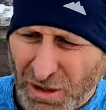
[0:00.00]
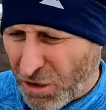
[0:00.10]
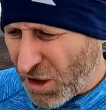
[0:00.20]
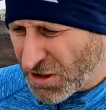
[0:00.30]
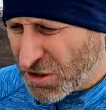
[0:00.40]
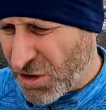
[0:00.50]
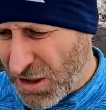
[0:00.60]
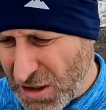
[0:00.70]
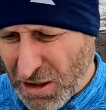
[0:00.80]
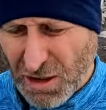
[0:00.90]
the cross
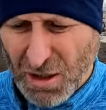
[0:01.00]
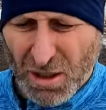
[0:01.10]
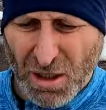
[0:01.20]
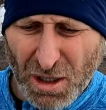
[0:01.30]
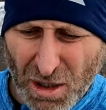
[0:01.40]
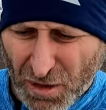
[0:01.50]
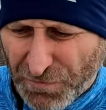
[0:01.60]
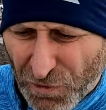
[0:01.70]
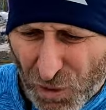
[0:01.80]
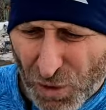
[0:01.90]
train,
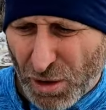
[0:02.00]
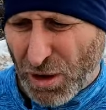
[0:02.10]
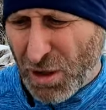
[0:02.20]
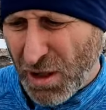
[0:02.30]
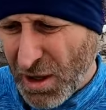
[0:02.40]
the 4,